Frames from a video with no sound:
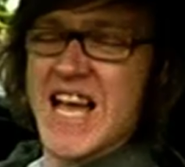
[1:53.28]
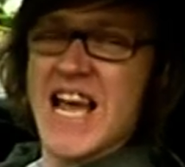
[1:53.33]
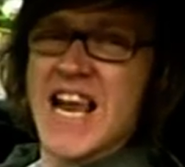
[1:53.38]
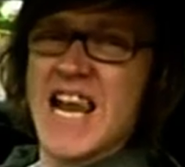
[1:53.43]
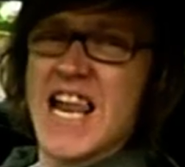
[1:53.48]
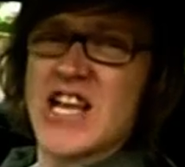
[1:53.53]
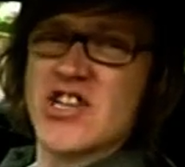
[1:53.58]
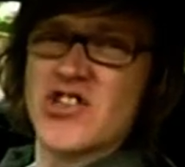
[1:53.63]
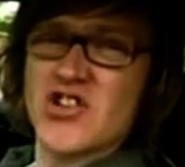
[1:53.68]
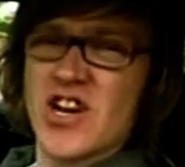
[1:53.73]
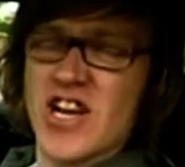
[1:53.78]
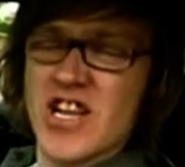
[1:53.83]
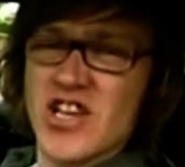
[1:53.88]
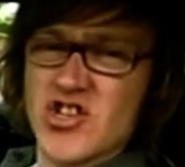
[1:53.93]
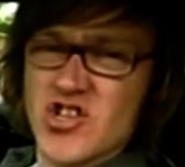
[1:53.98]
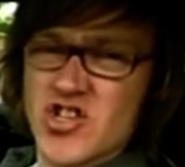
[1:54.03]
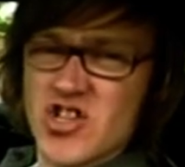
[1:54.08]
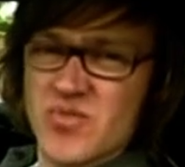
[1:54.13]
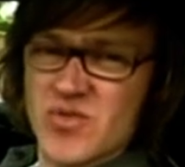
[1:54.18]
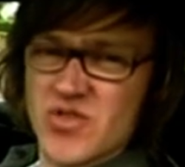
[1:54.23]
electrically
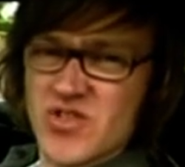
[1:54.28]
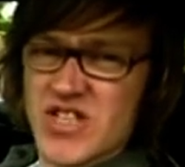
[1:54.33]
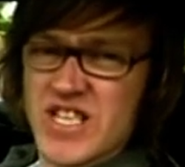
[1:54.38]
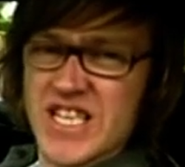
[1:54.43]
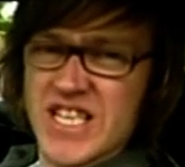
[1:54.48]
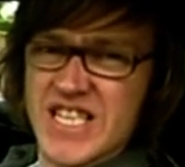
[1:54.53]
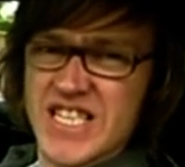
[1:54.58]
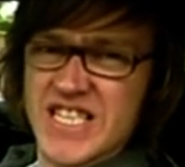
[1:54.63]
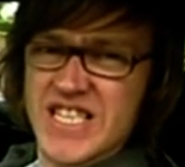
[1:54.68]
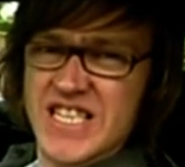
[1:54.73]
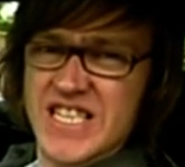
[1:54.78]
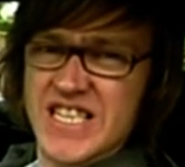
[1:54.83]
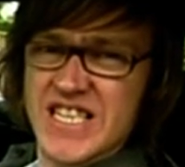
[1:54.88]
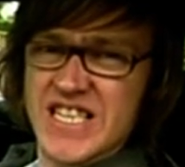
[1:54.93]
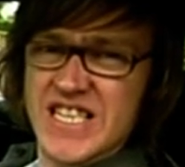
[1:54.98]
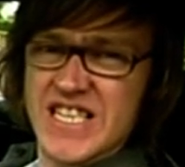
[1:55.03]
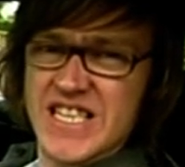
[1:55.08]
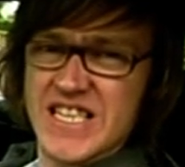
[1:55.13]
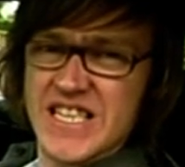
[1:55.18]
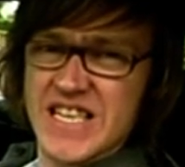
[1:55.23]
adjustable seats,
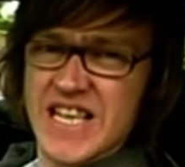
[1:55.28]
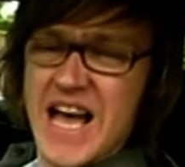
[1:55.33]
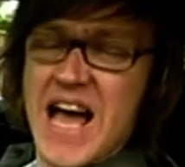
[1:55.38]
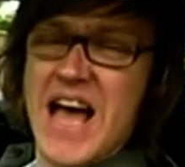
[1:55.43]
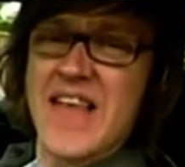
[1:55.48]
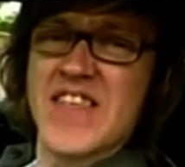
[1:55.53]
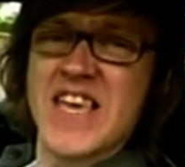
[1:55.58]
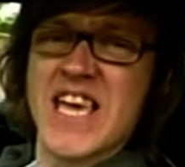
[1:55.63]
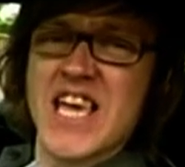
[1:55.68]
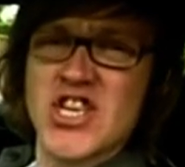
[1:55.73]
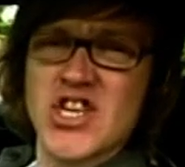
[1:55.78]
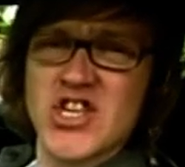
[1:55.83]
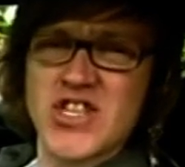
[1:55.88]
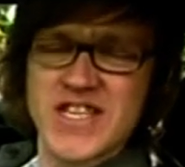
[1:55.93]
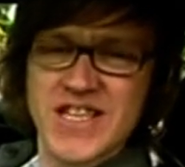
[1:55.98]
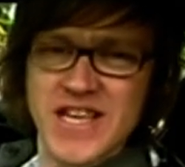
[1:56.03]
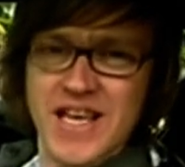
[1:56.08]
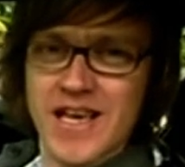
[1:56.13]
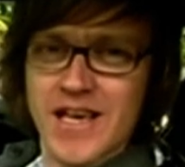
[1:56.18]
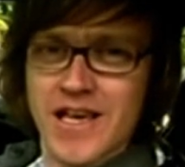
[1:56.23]
and the kitchen
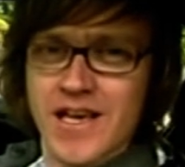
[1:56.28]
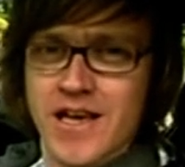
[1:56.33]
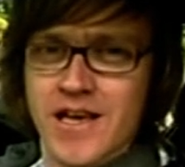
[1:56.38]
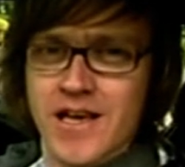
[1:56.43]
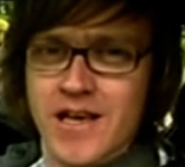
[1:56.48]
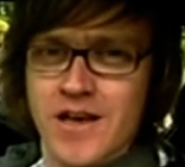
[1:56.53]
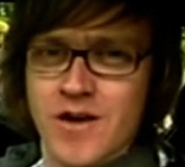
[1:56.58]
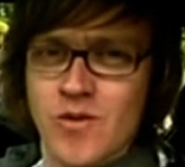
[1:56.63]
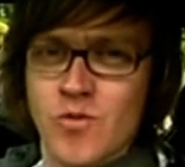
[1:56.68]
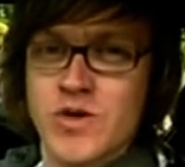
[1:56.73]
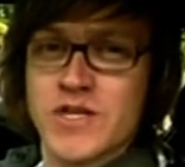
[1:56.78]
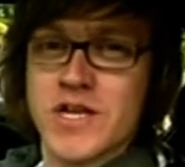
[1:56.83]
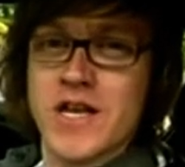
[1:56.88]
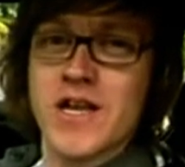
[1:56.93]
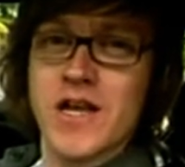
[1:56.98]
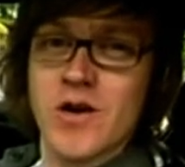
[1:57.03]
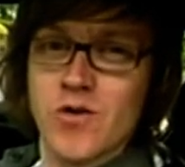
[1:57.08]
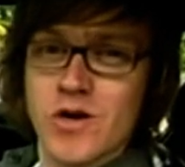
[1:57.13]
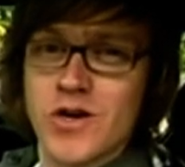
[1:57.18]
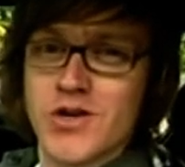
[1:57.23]
sink was a
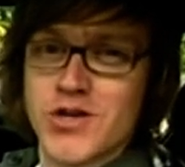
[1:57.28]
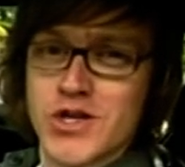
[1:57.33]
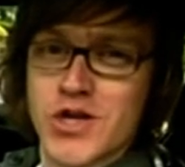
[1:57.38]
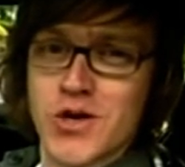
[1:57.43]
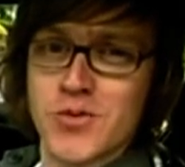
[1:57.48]
no-cost